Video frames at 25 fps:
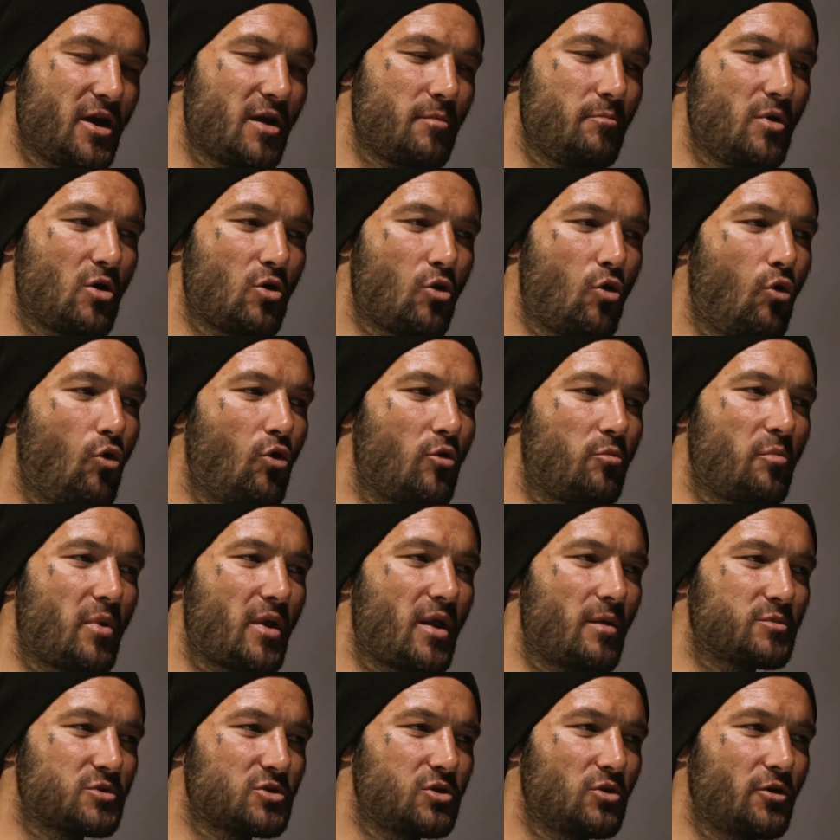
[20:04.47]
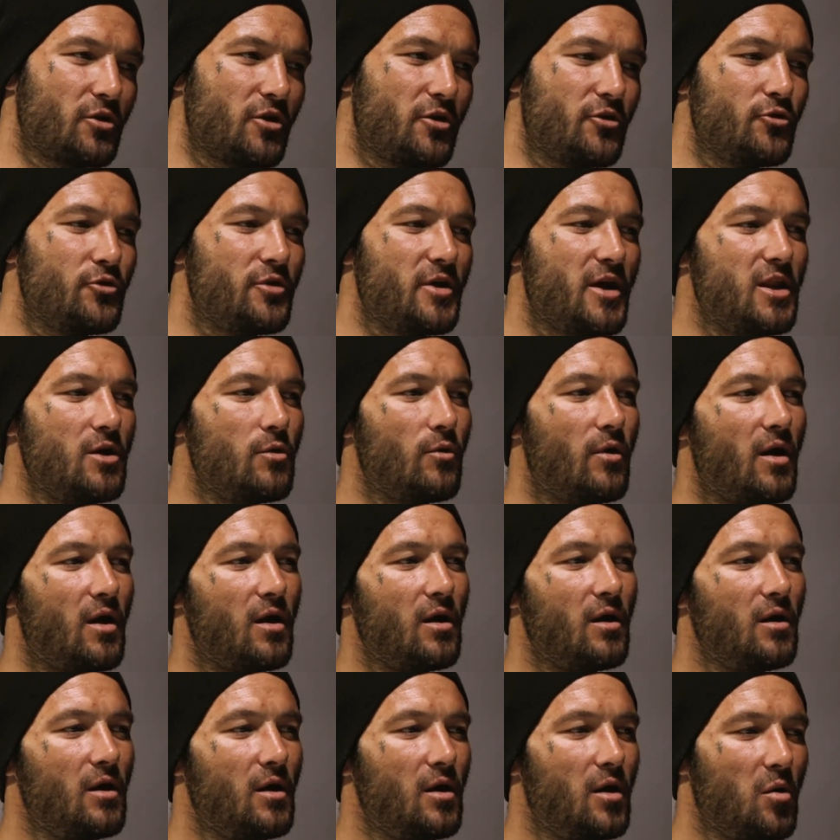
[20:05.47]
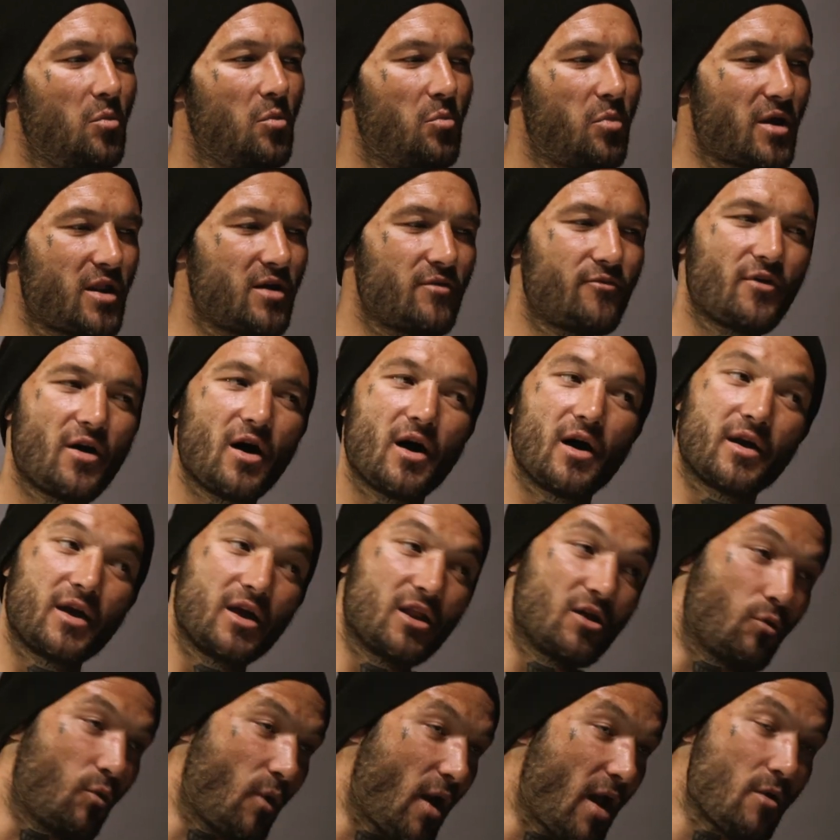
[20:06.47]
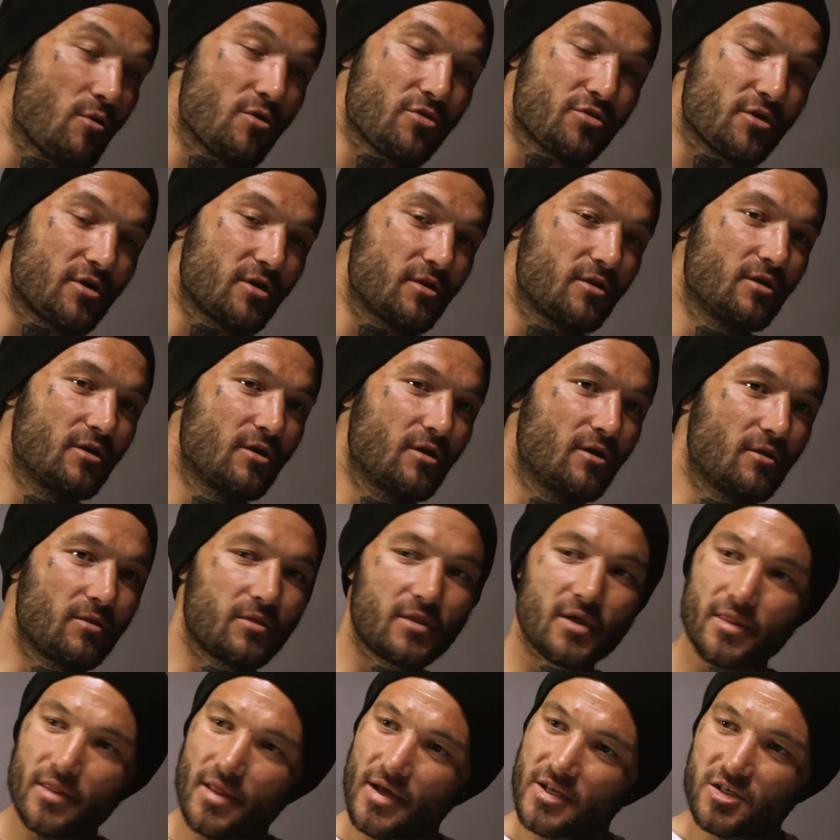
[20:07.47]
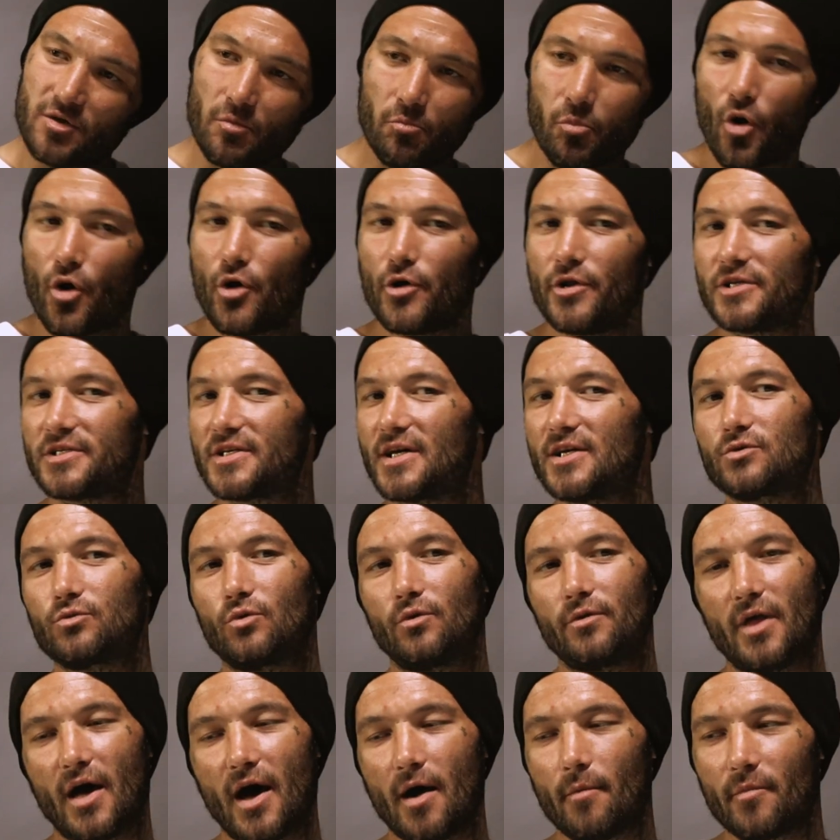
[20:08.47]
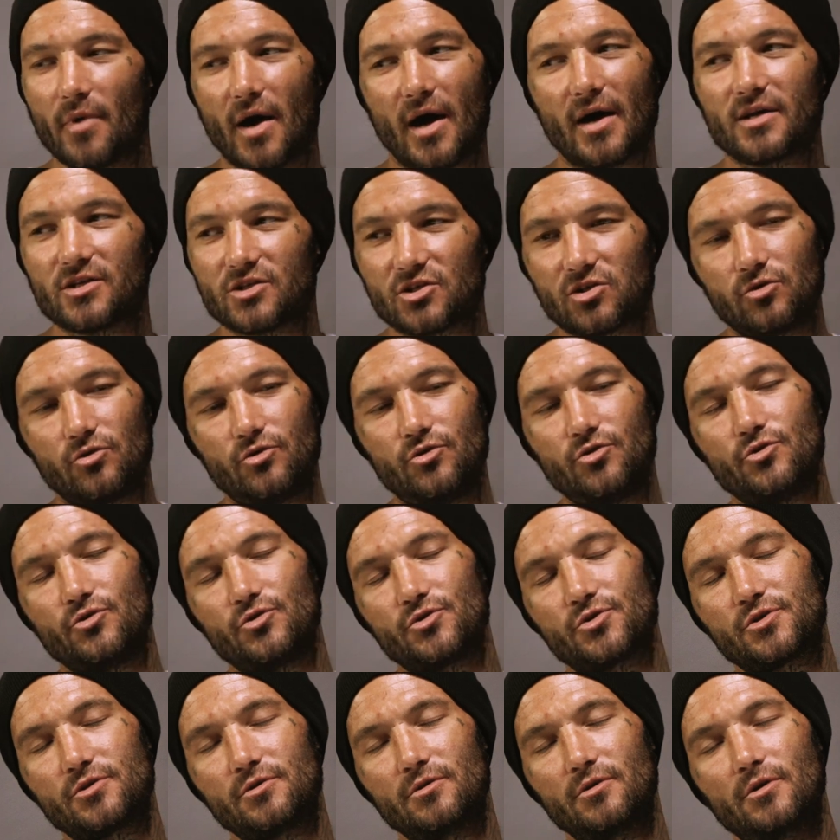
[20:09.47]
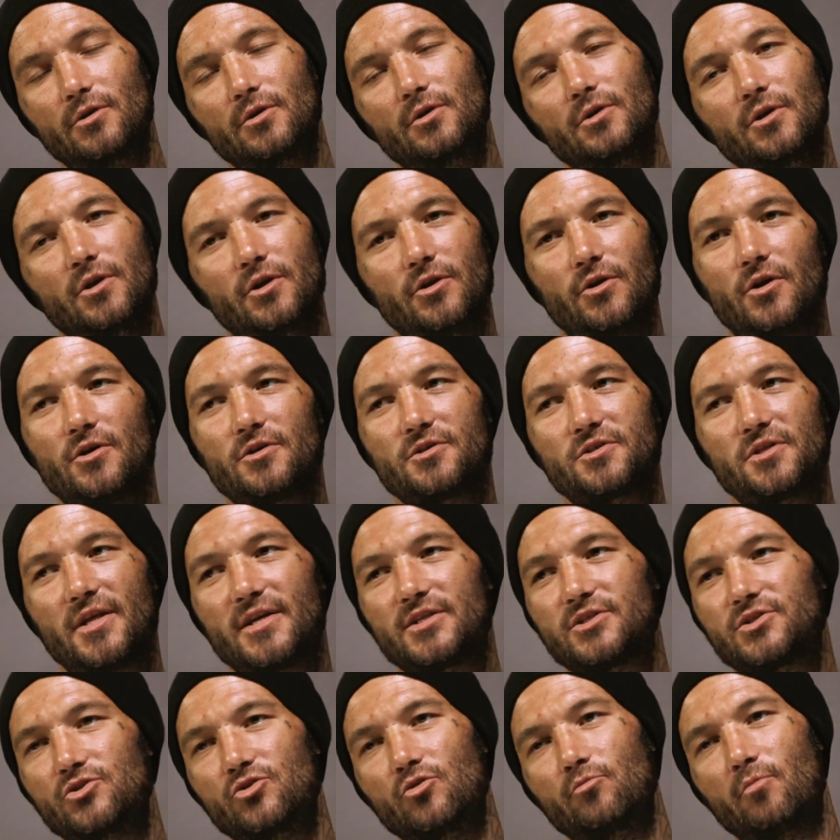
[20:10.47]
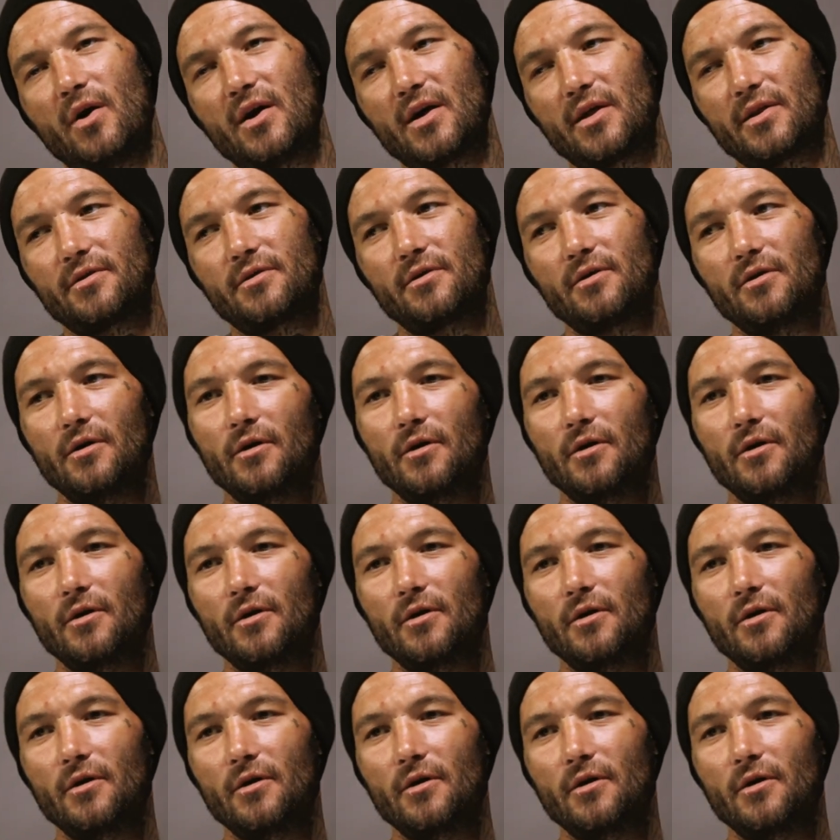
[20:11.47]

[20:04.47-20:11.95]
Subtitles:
get me caught, but I'm still going to do it anyway. But if I get away with it, then that's a bonus as well. Now I can still use, you know, so that's in your mind.